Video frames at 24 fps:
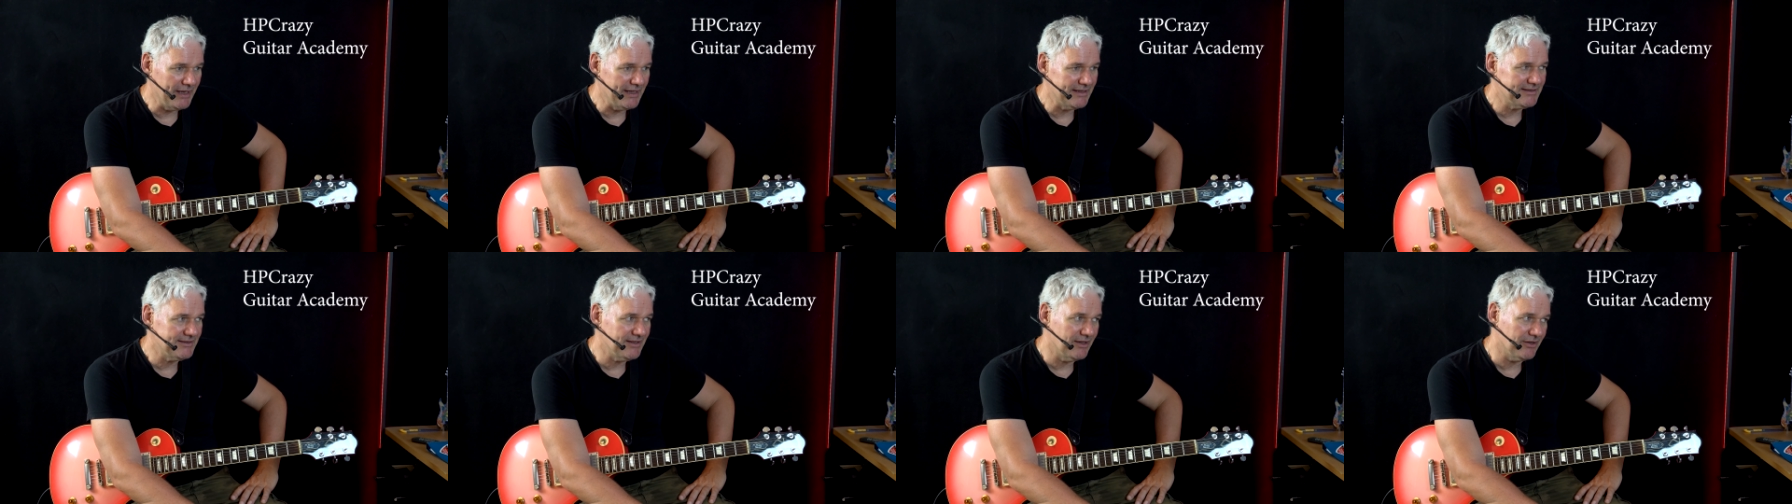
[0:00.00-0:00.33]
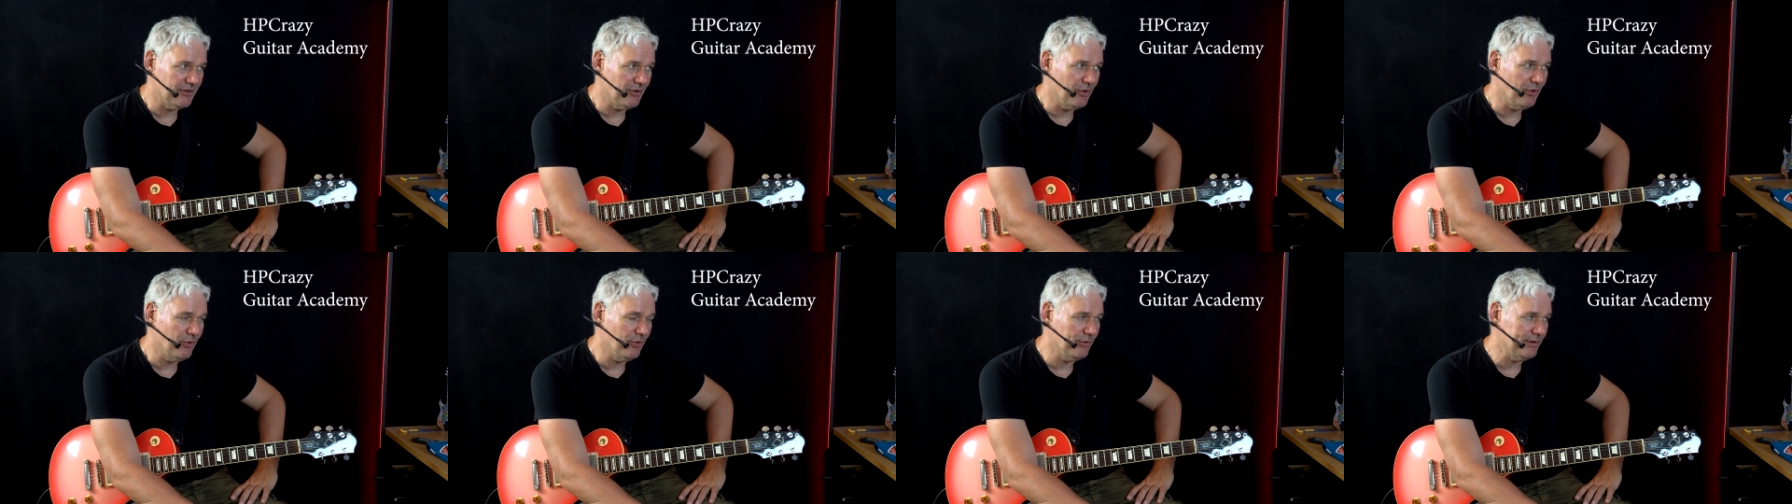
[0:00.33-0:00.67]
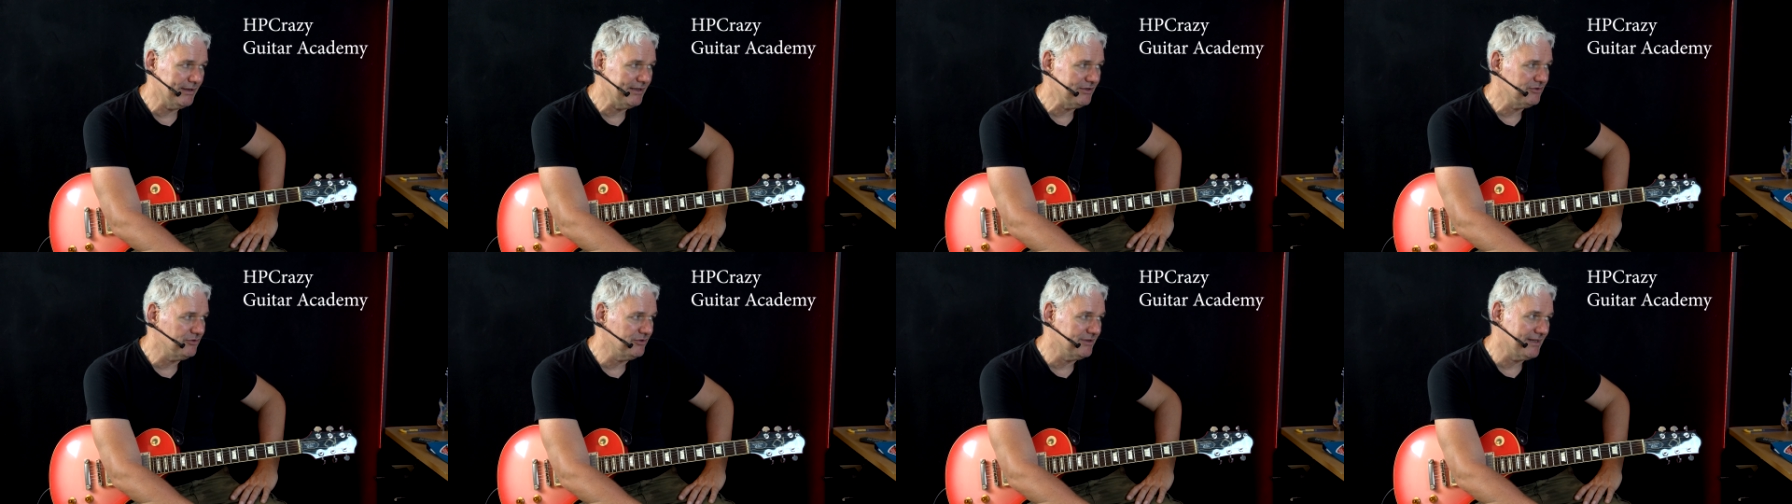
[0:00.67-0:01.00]
It's not
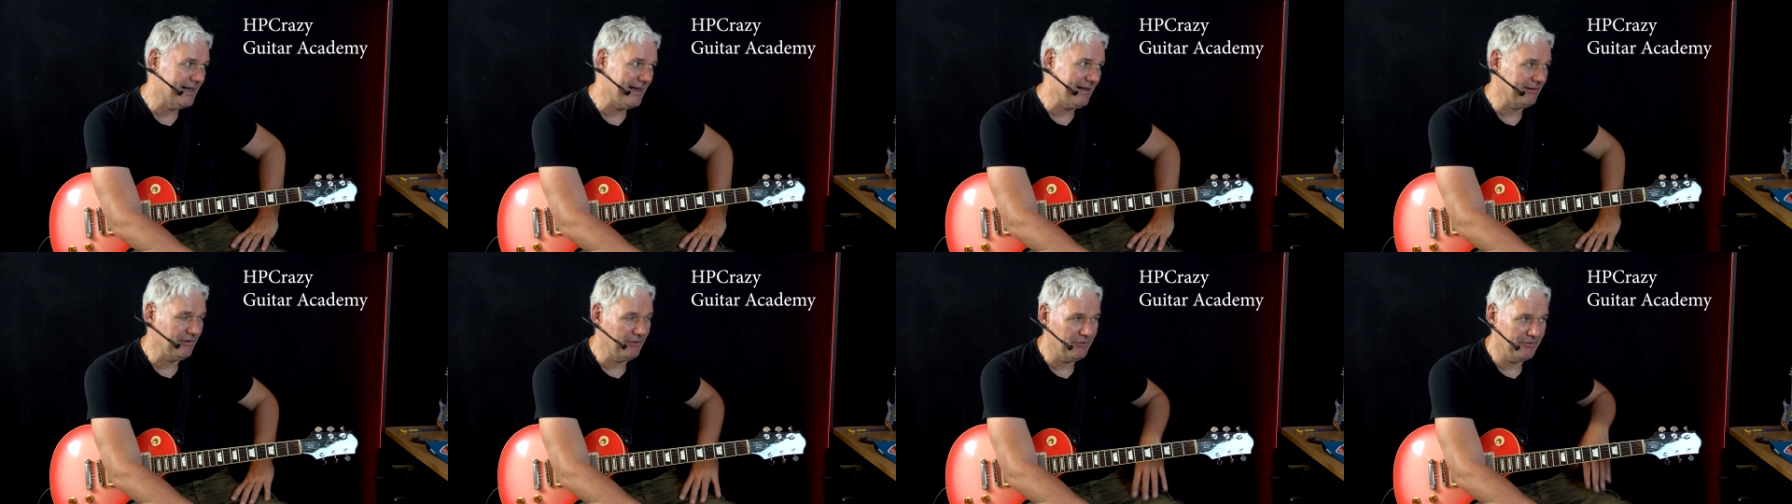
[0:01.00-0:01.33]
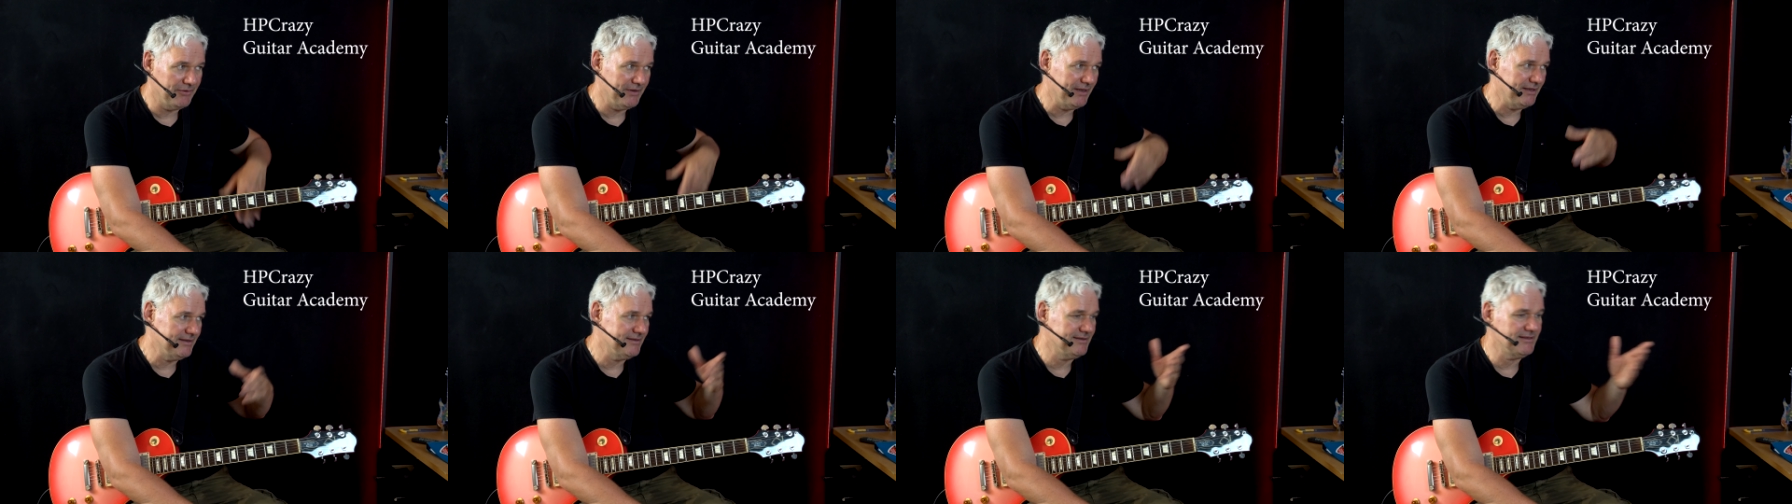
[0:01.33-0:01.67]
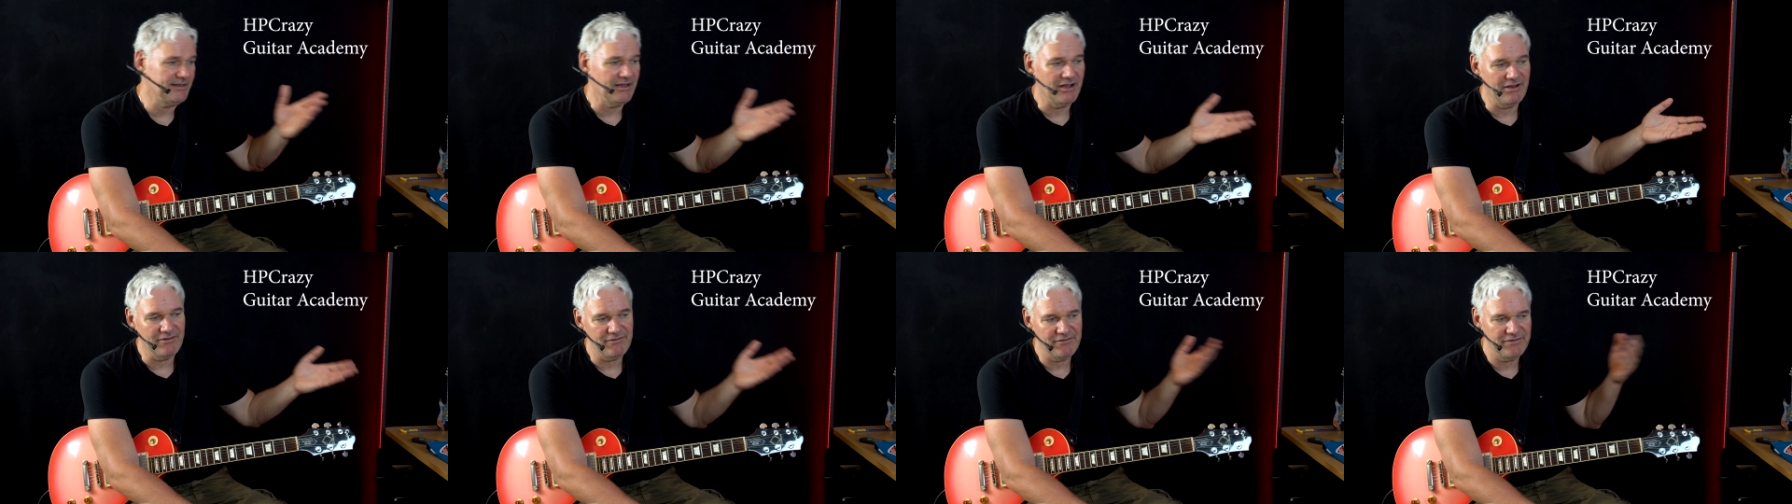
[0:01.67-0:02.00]
only to download this
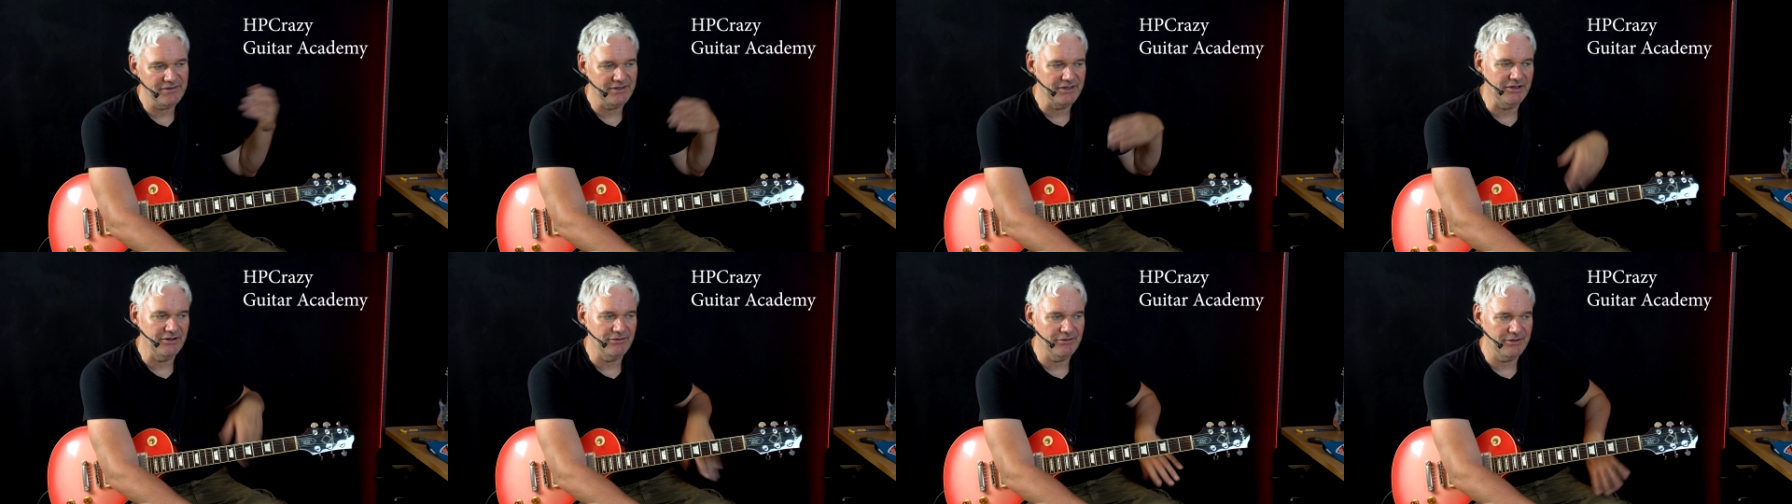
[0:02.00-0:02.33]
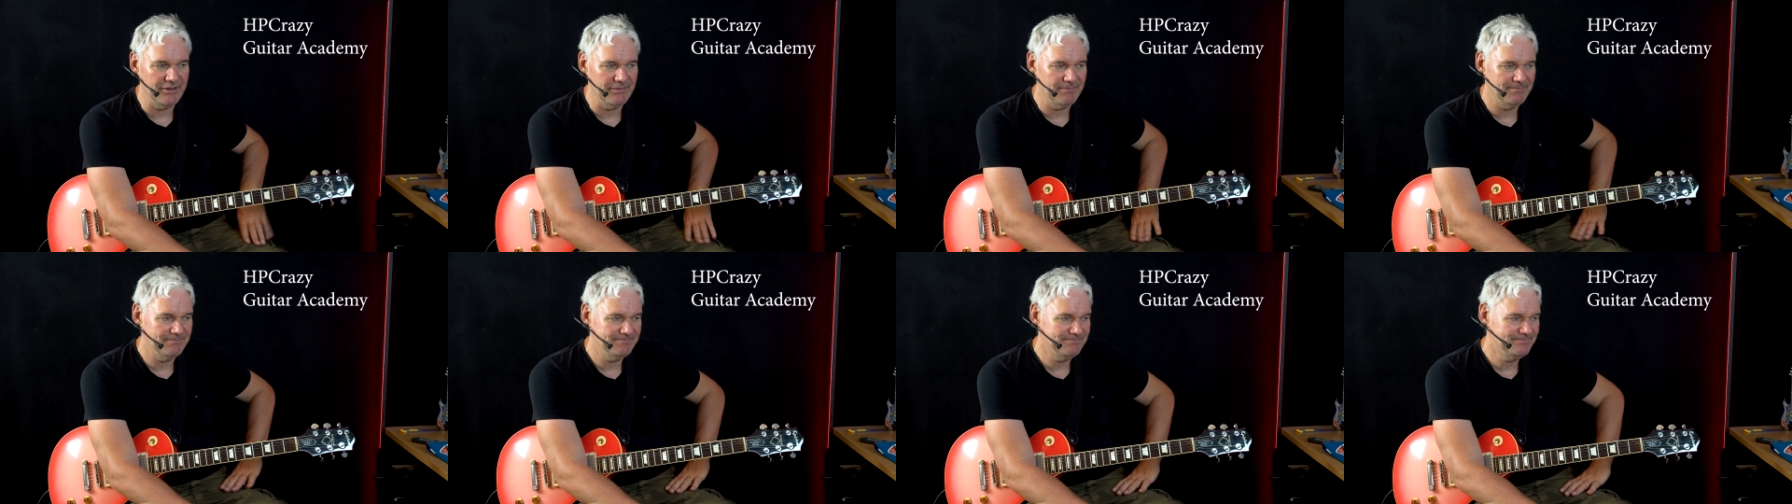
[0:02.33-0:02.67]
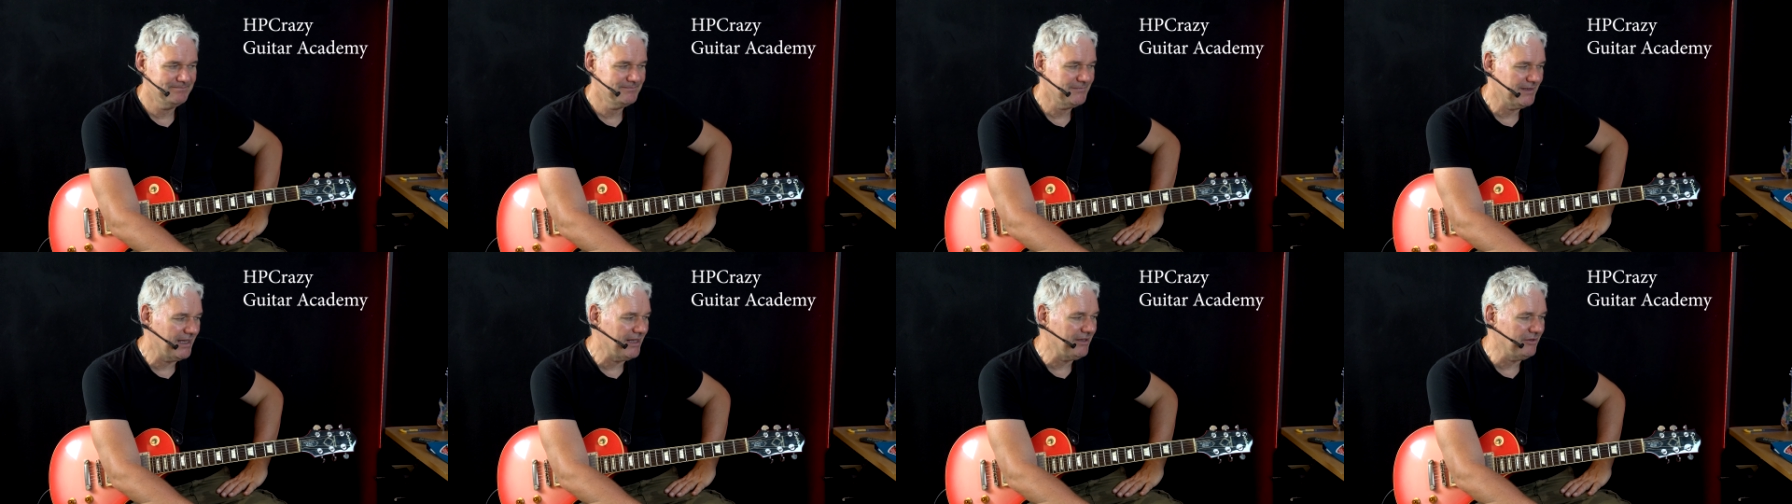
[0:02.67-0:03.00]
stuff, you know. It.
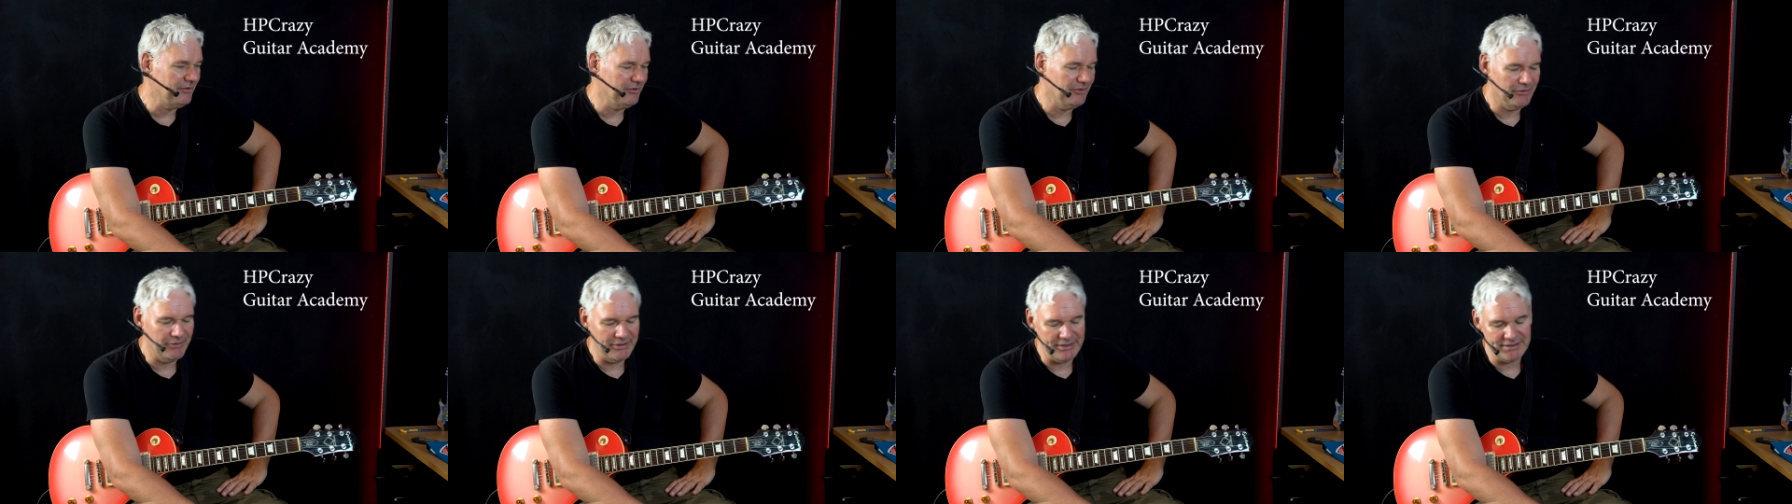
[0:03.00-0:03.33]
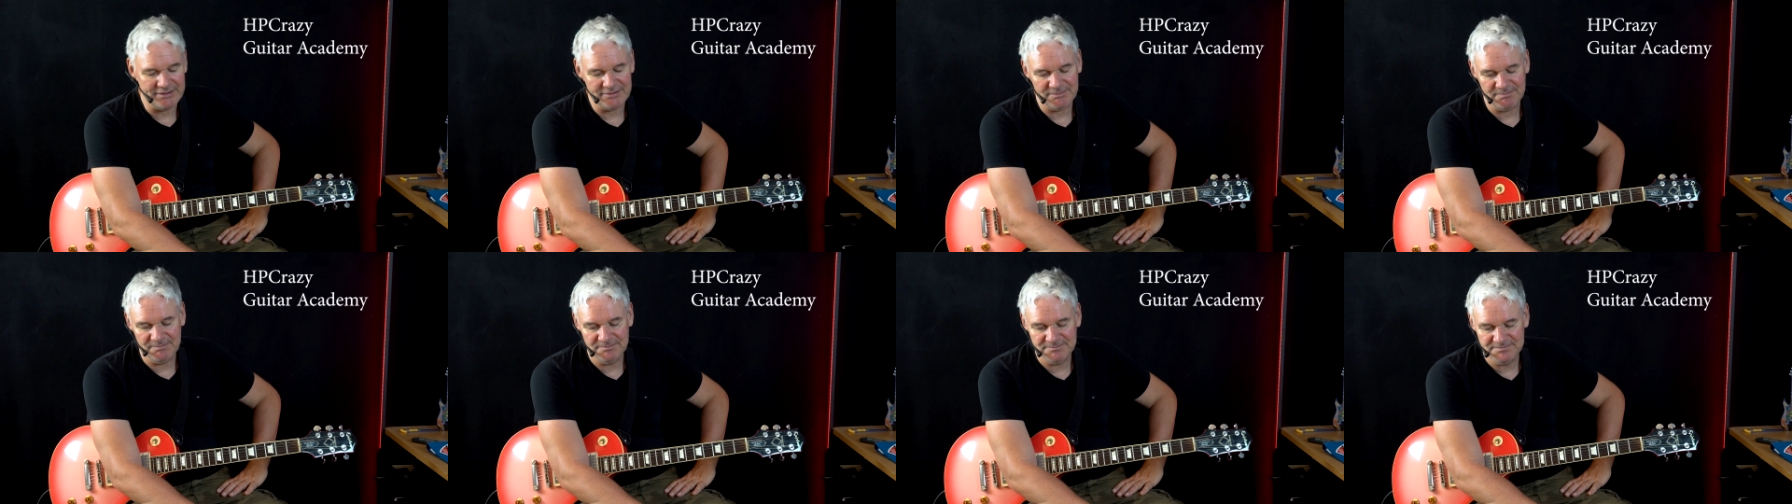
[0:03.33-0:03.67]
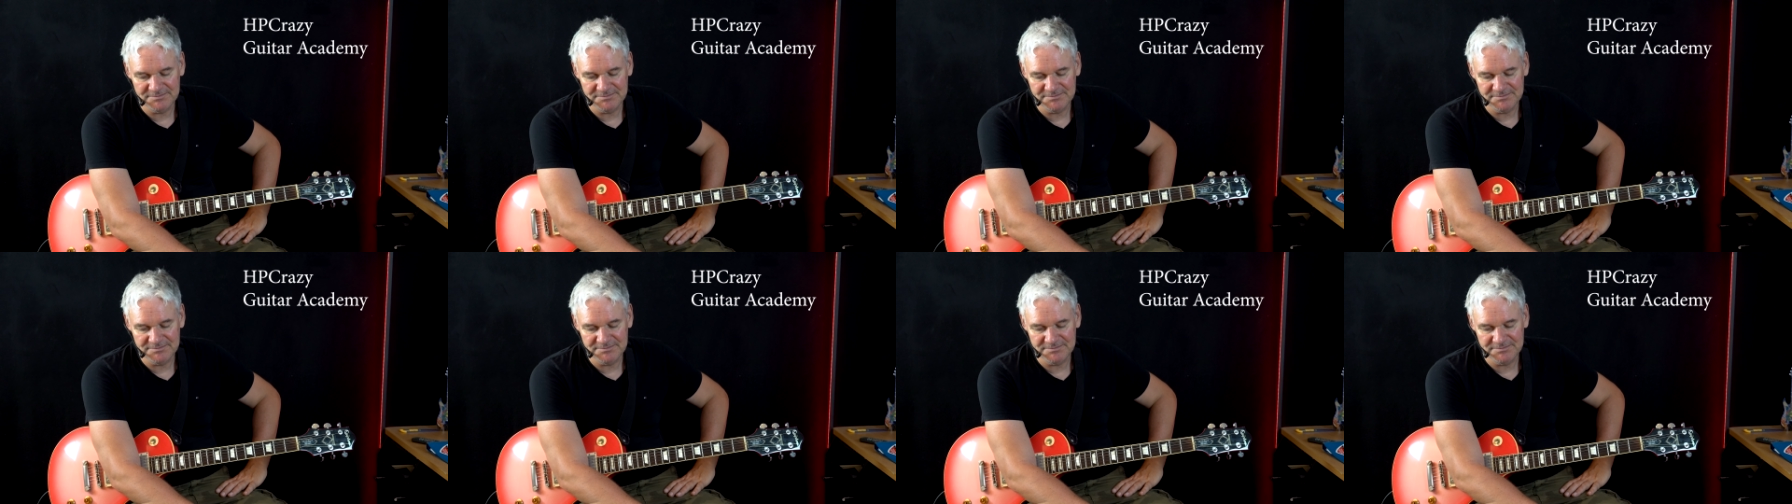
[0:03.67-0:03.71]
Yeah, you know it.